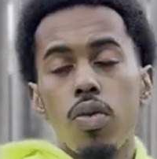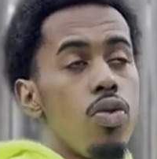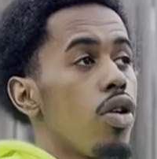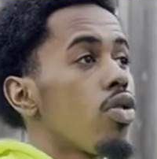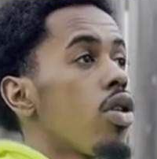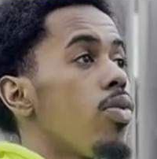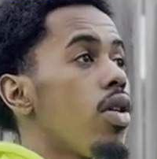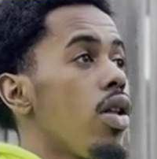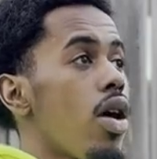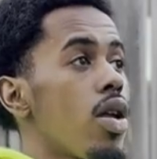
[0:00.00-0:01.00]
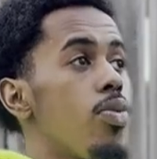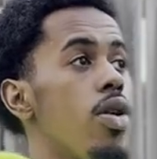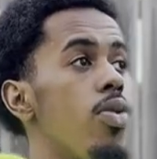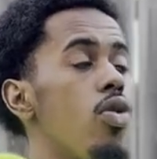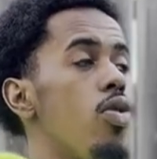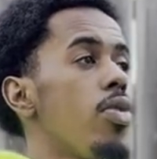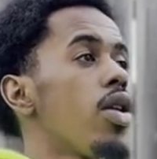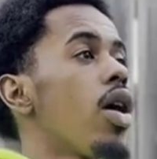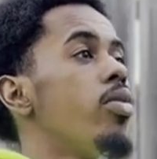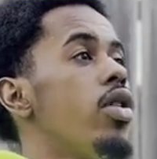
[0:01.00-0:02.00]
There's going to be a lot of people who may
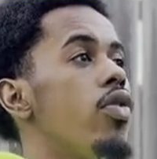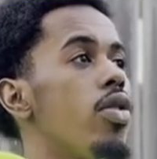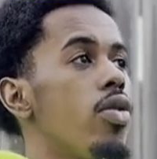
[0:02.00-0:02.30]
not believe me.